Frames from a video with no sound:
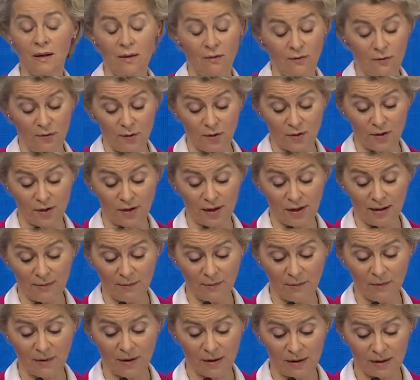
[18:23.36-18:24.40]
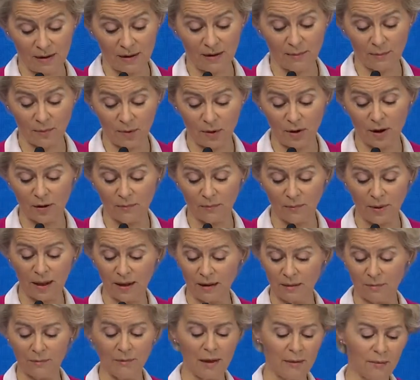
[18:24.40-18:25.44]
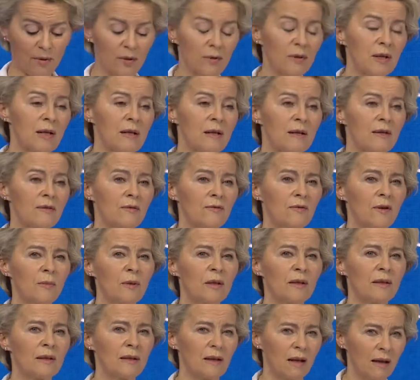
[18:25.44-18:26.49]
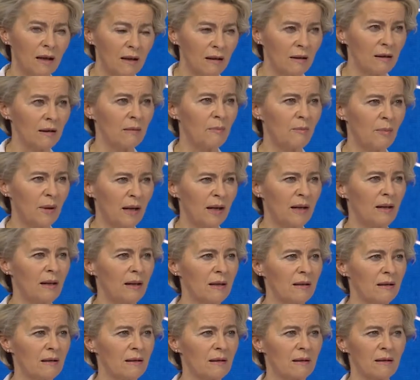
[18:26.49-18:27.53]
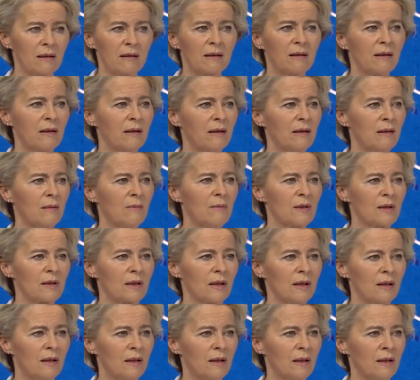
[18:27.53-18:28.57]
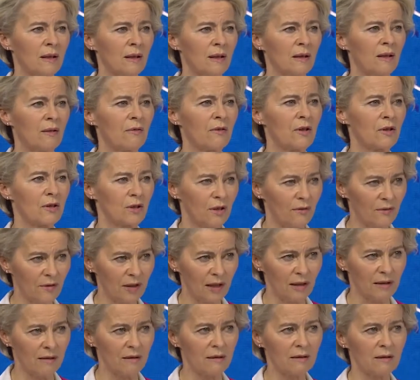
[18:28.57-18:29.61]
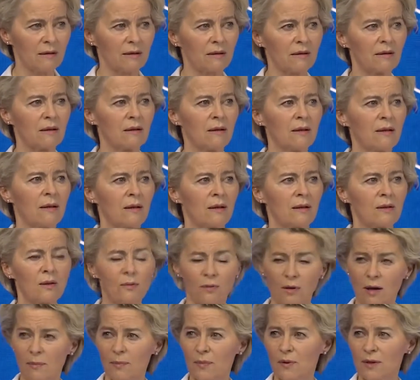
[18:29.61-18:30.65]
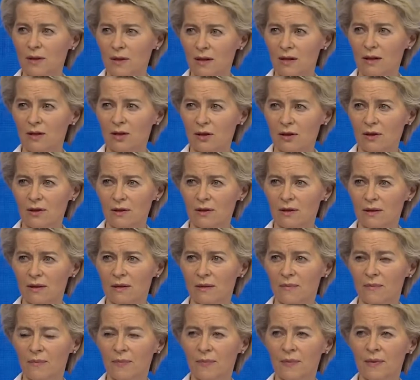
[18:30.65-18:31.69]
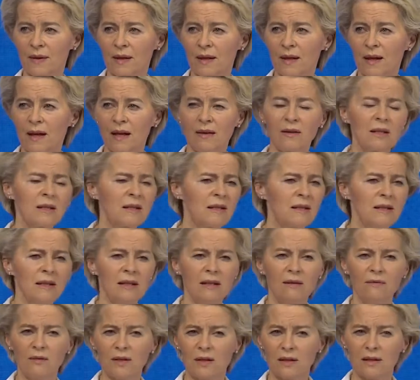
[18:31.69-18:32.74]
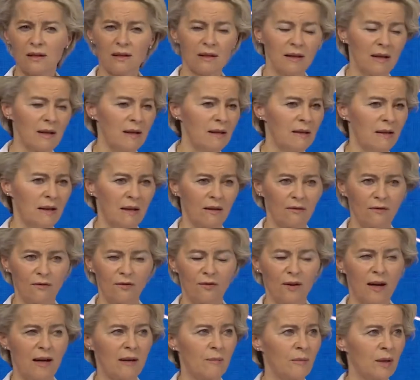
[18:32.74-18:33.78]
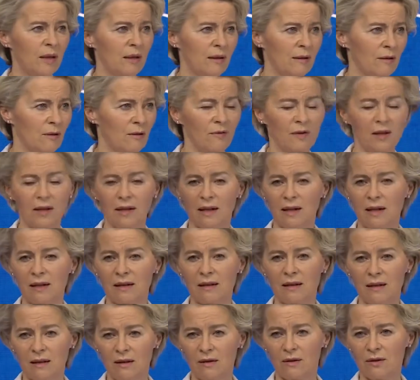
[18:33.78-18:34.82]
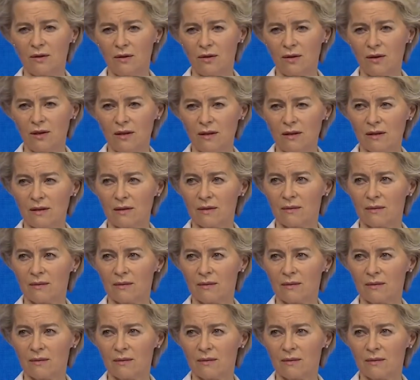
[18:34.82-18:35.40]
For some, this brought back memories from a dark past, the times of the Soviets, crop seizures, and the devastating famine of the 1930s.